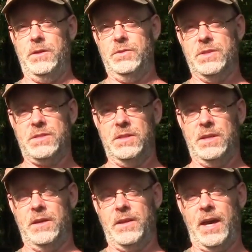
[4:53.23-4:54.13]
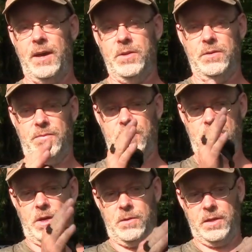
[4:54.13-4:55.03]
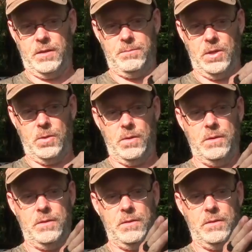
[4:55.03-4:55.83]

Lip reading: You just need to get in the habit of you're drawing the bow